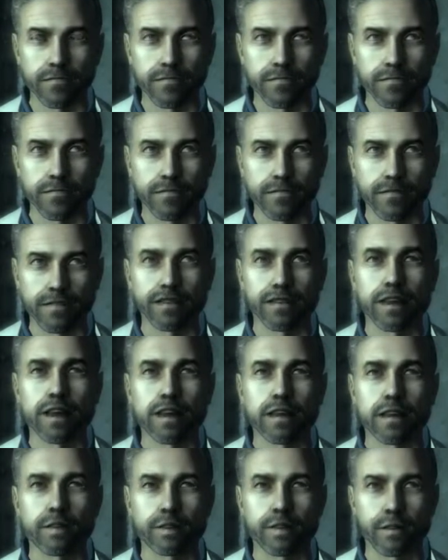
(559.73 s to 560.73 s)
Alright. Take
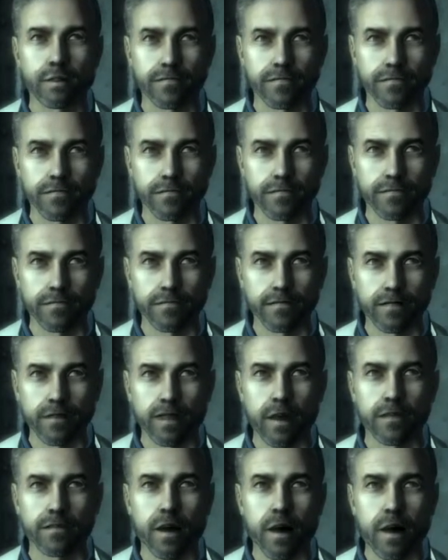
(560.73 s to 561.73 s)
care, sweetie. I
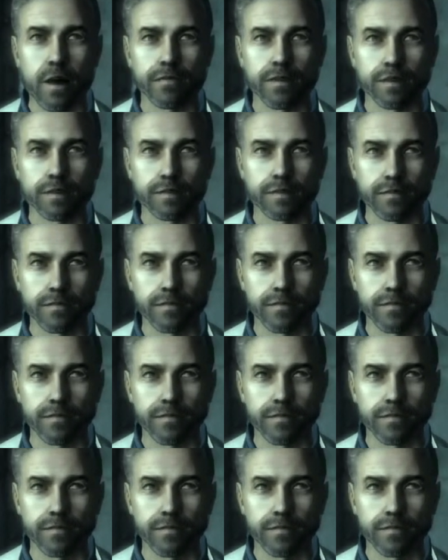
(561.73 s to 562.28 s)
got out of here.